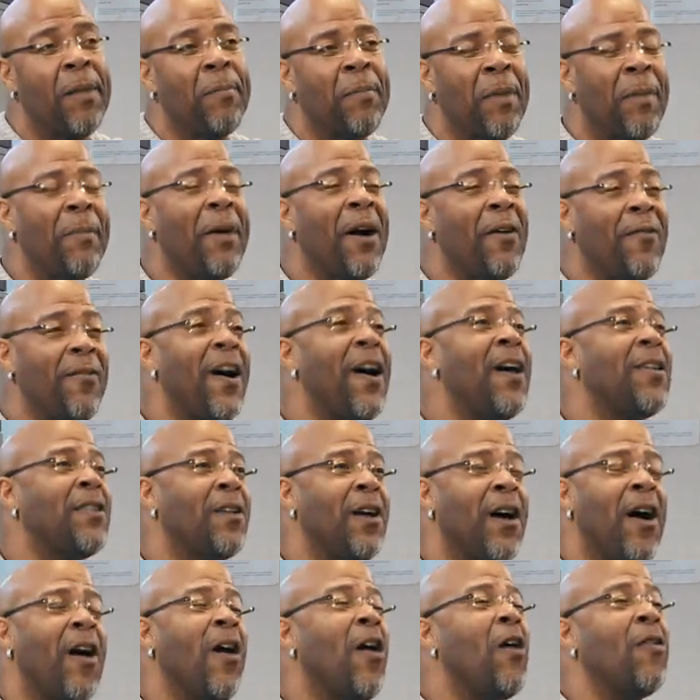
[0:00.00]
But my father
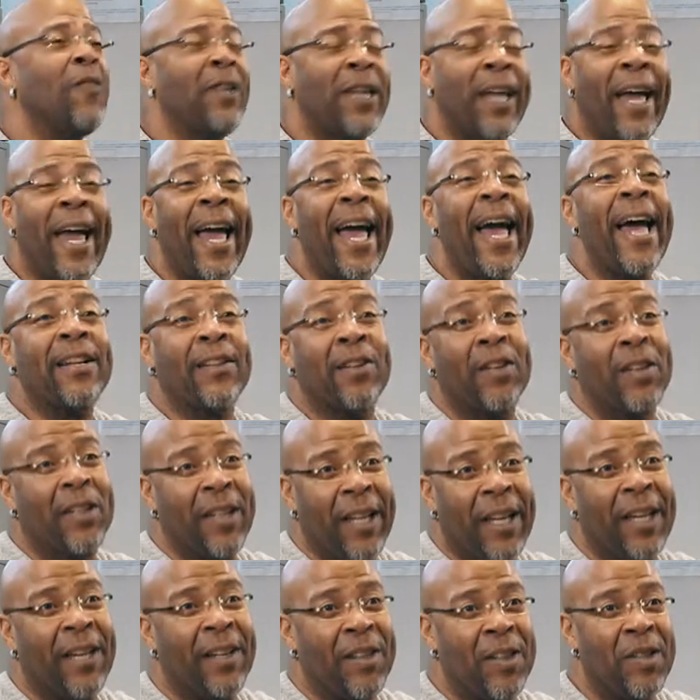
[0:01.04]
already had good
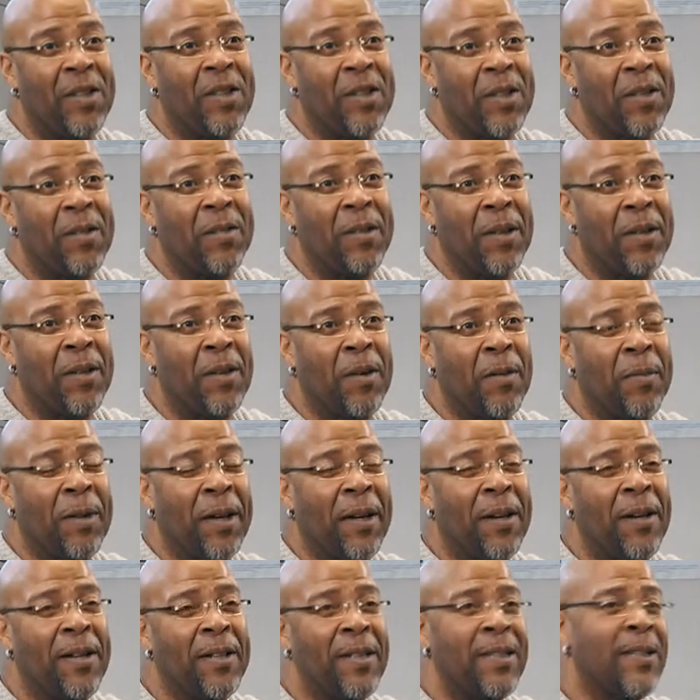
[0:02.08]
ears, you know,
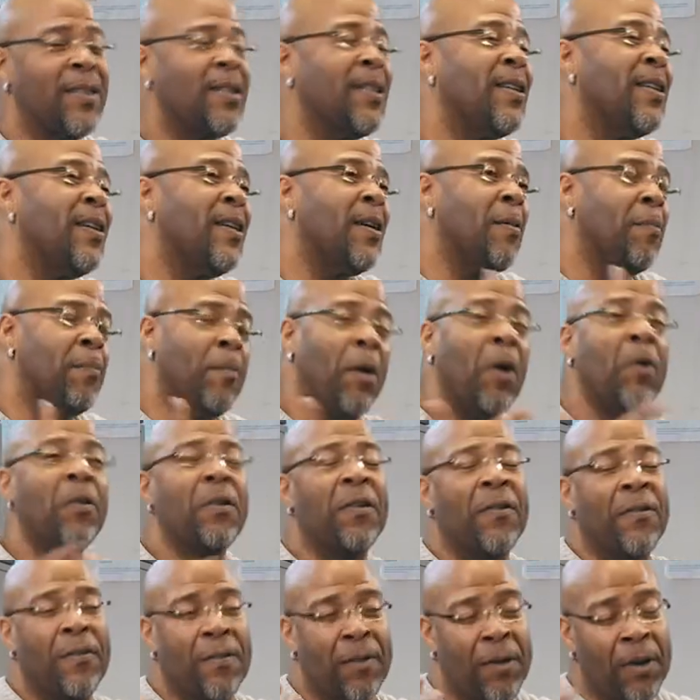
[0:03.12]
because both
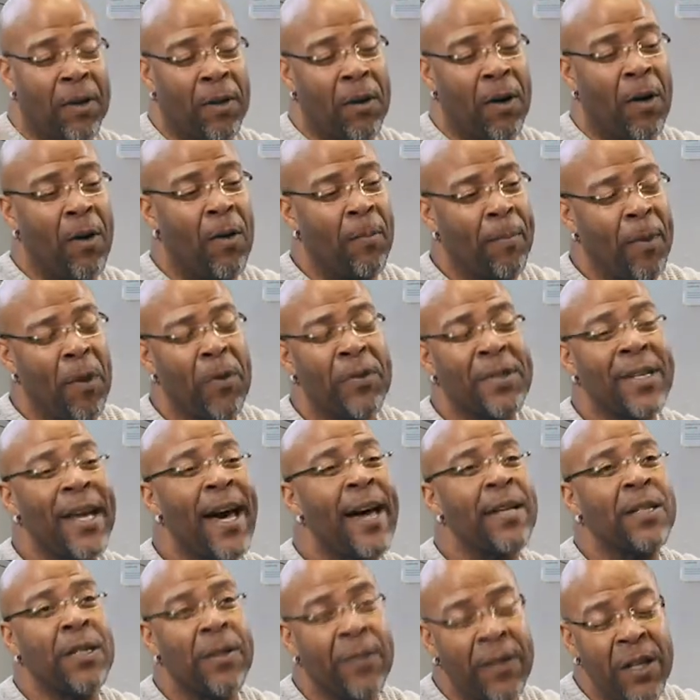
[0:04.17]
of, you know, on both
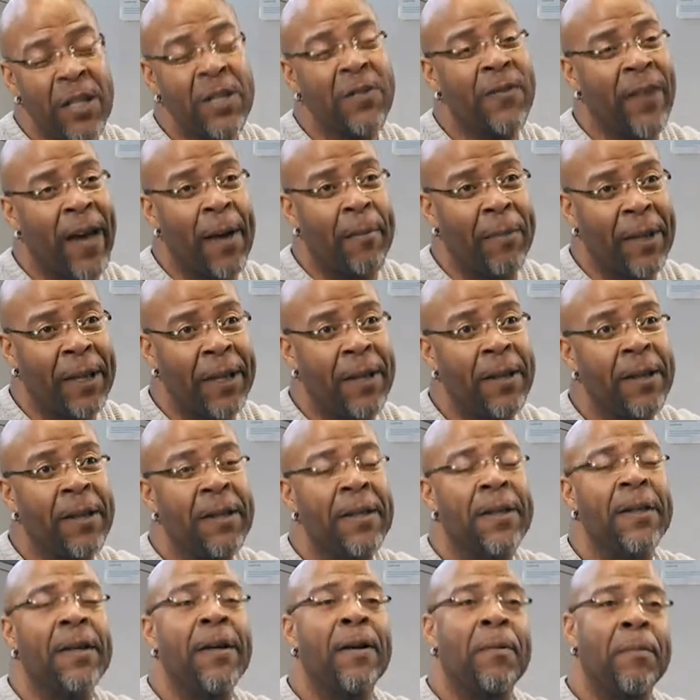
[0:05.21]
sides of his family,
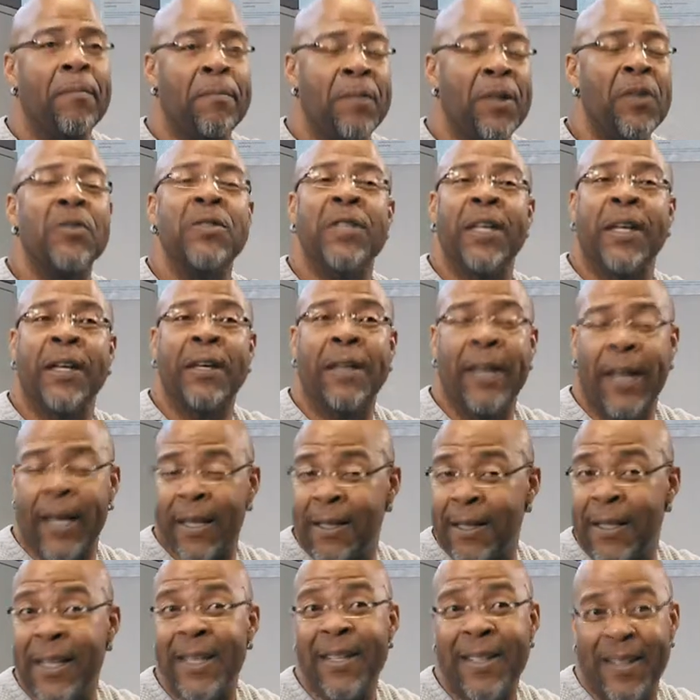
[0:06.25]
music
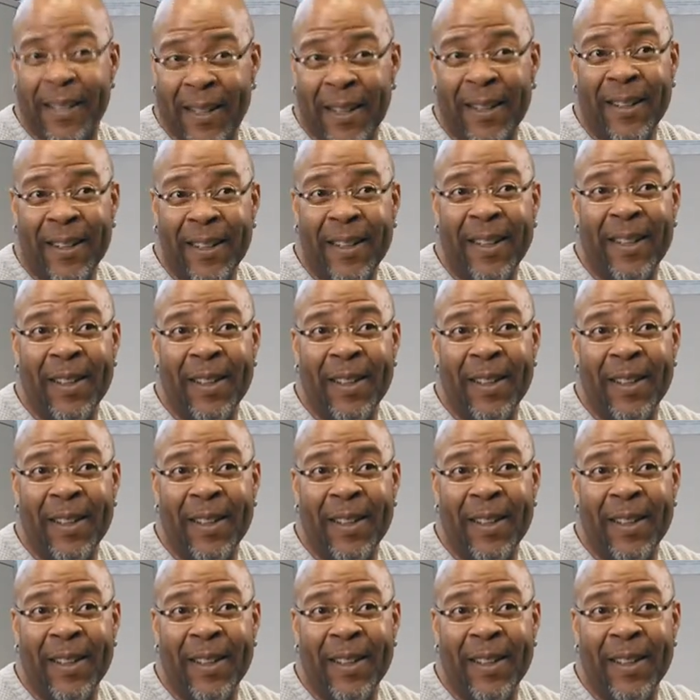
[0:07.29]
existed.